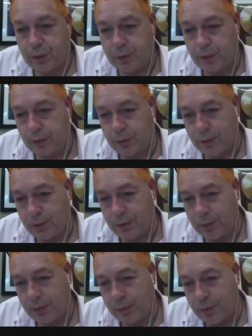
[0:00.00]

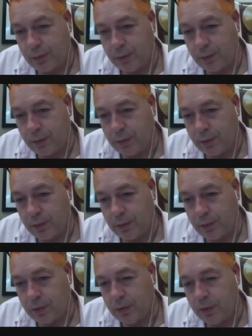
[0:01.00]

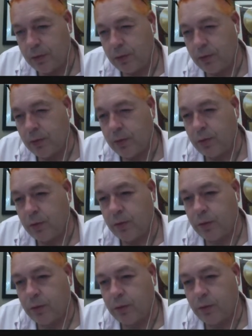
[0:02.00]

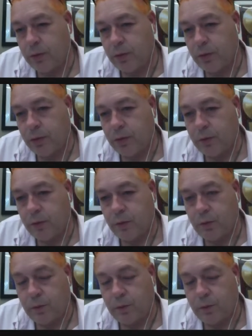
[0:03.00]
No words are spoken by the person on screen.